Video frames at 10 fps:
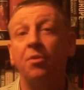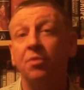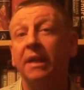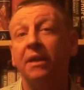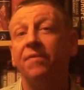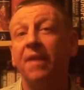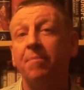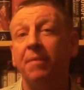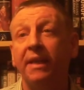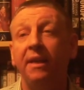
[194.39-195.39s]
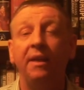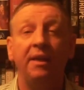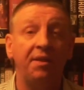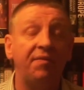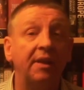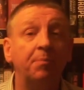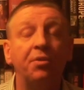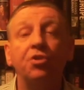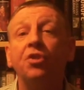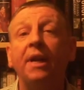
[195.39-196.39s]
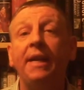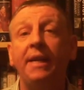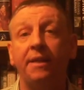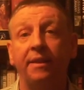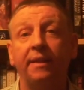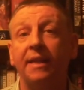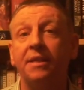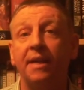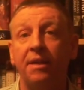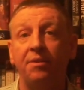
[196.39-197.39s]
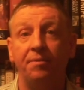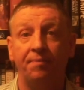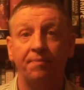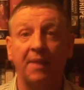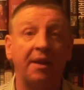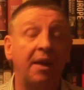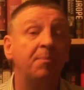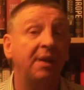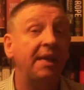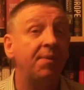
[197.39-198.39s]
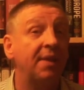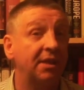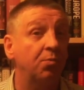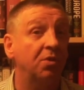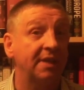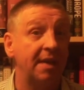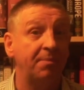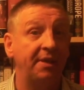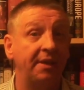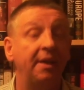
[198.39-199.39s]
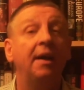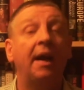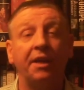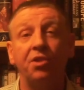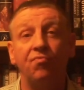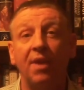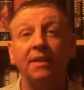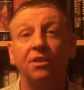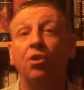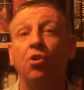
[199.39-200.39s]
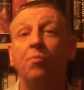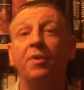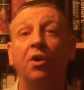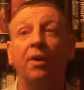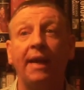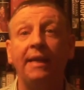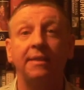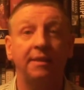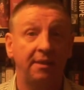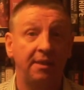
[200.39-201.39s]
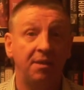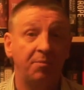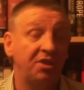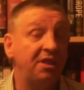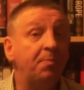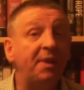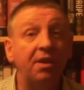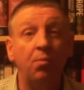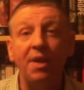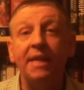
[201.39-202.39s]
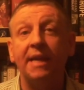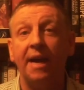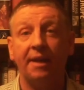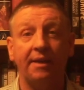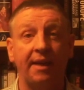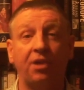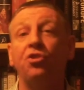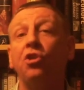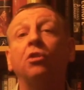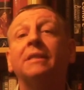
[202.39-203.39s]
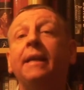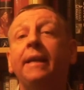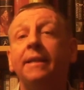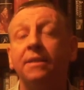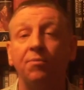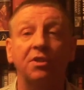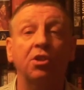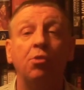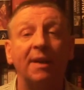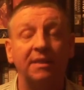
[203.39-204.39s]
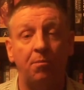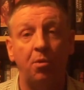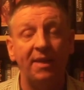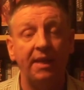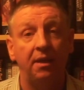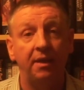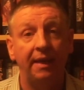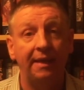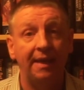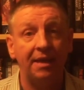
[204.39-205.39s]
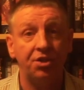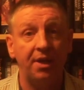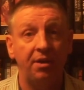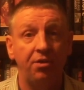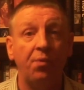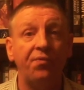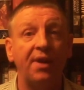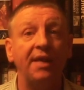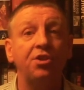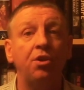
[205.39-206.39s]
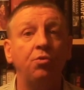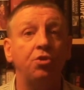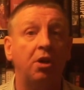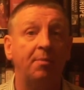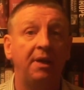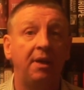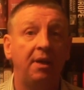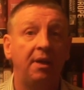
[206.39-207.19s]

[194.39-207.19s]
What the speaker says: It was like a family. He felt betrayed and let down. And I believe that's what's happened. And he's ran to Hope Not Hate because he's been a weak character. Because the alternative was to go back to Mummy in Leicester. No friends, no job.